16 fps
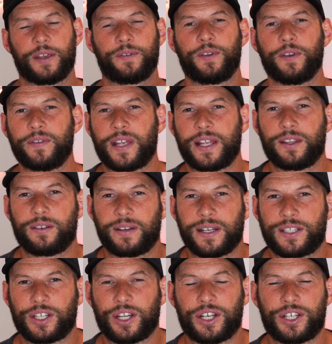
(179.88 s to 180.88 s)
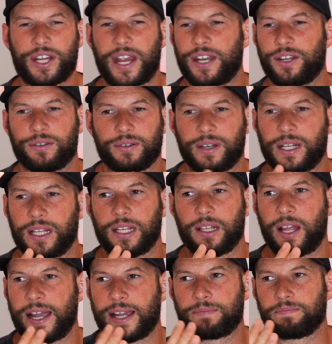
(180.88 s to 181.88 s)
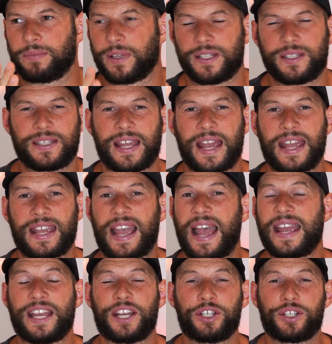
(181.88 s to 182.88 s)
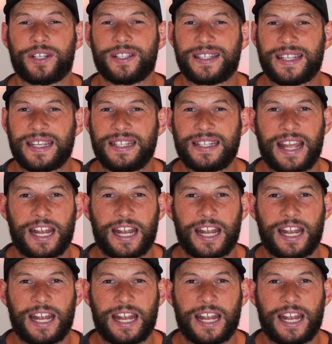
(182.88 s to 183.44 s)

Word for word: If you've done the research and you really like, let's say 810